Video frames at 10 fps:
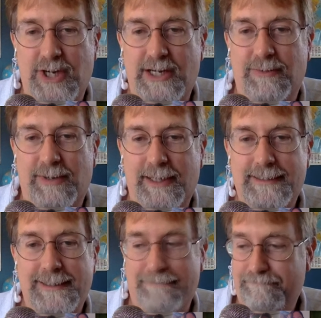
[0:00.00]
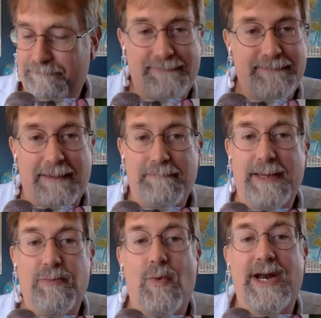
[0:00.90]
January. So if
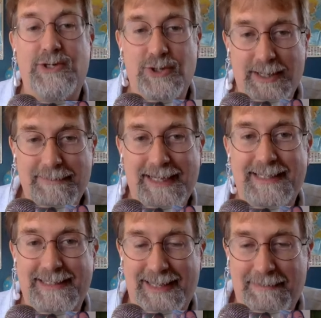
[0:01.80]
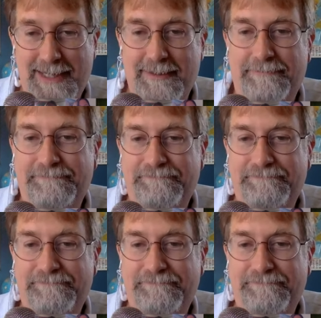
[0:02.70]
people want to join me, just let me know.